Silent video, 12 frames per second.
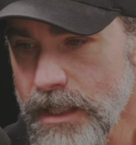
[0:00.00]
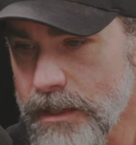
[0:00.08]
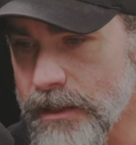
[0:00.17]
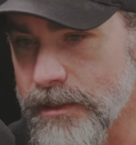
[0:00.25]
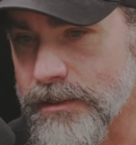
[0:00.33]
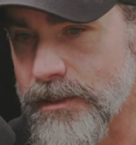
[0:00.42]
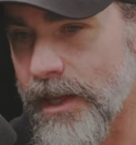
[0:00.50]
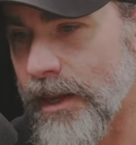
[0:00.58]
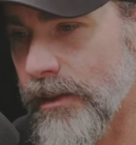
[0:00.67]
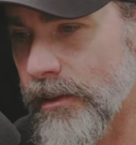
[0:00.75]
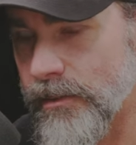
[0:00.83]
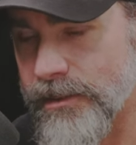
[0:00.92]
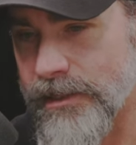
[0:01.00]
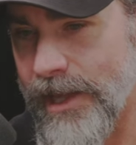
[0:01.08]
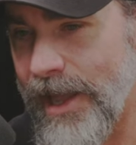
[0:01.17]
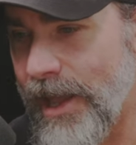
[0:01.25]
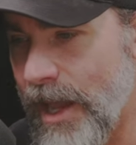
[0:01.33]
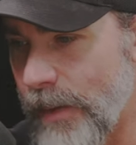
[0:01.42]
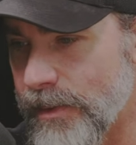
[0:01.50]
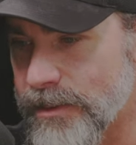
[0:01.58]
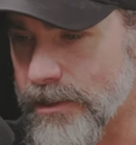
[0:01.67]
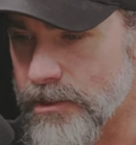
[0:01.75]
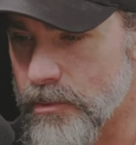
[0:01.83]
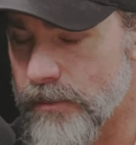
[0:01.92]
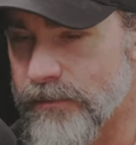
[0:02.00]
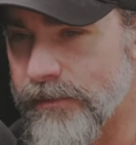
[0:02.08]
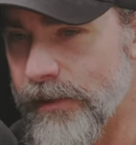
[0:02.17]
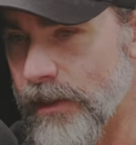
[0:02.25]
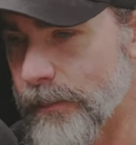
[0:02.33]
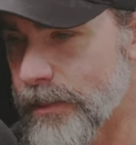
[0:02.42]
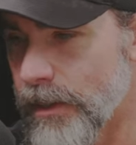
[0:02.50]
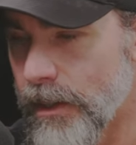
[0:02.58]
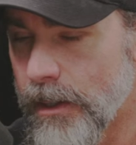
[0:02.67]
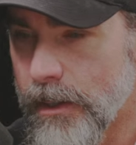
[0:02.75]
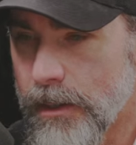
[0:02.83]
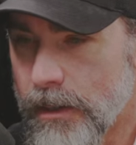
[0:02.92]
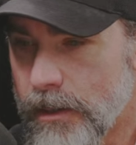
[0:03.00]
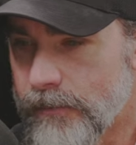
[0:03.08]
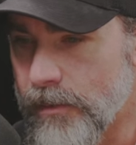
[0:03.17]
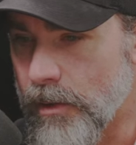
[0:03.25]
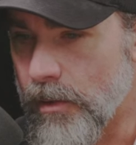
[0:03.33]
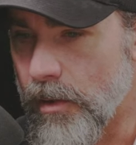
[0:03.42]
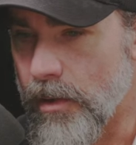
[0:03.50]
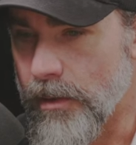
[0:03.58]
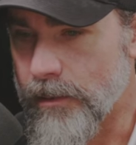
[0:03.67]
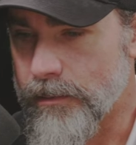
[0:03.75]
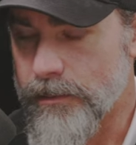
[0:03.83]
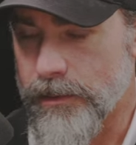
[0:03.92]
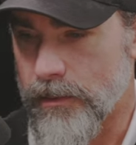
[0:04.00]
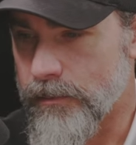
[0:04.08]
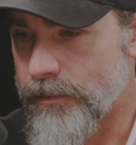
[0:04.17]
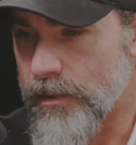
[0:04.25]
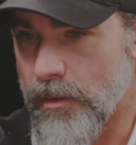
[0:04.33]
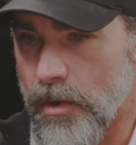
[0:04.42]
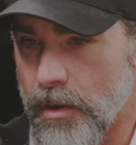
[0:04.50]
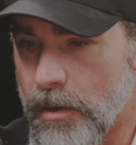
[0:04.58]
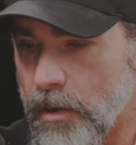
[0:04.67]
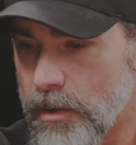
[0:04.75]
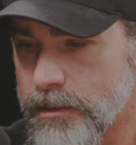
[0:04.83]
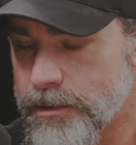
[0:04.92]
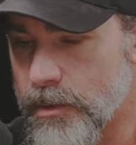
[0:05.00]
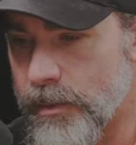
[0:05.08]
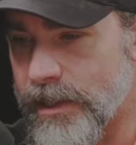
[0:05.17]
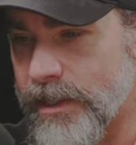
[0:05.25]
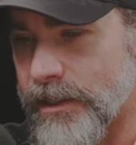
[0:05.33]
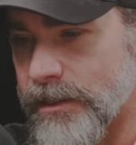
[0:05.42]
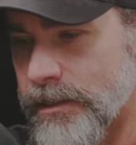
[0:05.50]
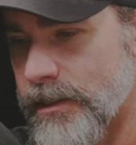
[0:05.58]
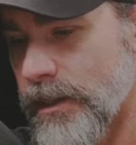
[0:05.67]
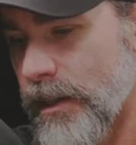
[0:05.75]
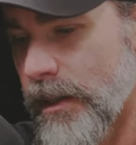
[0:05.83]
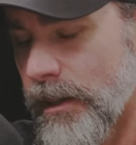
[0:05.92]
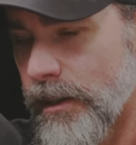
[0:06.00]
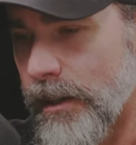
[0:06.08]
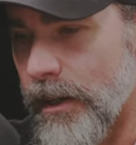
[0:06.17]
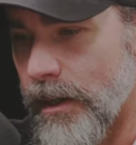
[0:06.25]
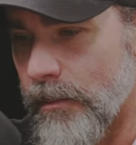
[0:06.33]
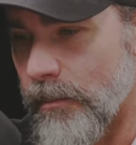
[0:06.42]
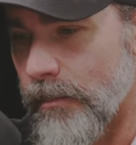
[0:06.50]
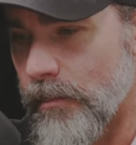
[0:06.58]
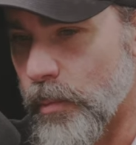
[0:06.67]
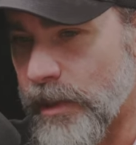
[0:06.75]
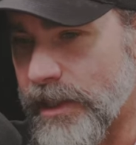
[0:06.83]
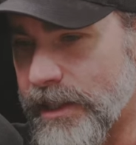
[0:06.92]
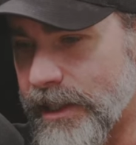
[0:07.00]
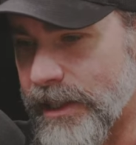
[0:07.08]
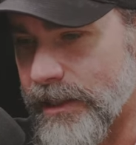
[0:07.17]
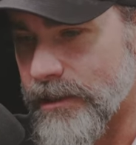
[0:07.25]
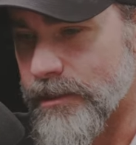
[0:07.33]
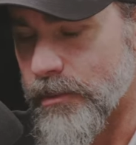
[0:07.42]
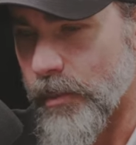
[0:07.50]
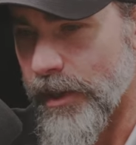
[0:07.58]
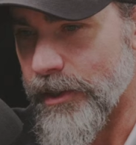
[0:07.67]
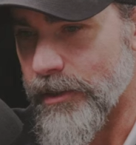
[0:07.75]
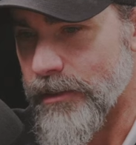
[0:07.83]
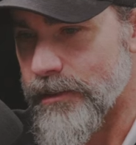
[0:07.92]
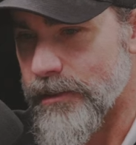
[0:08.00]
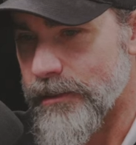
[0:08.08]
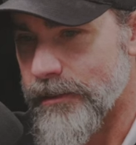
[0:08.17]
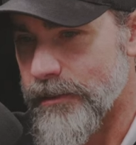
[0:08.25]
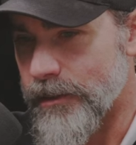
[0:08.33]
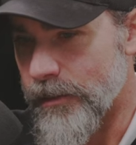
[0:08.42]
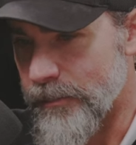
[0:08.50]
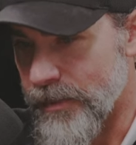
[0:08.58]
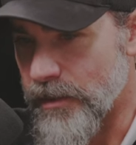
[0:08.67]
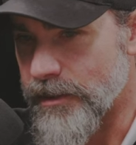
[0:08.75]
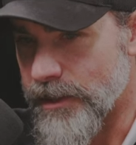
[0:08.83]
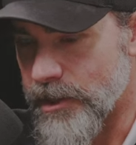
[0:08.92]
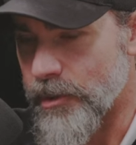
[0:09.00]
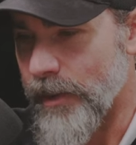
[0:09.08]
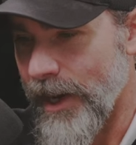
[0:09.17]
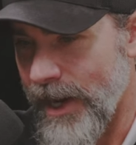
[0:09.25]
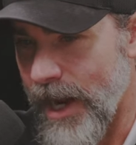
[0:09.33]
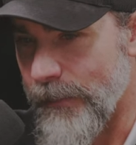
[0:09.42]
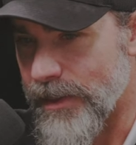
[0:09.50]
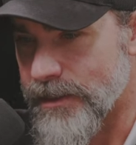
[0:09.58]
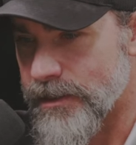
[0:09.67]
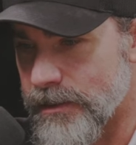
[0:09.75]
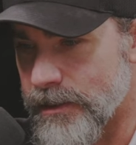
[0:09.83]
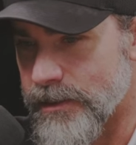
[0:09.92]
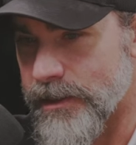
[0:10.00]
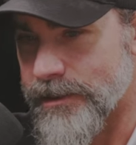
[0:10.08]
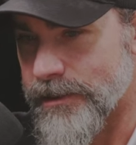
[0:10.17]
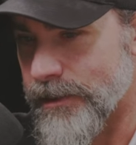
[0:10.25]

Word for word: It is that those are the habits that you have developed for the long, you know, the long haul. So it is um, really getting to where you're you're building new habits. It's it's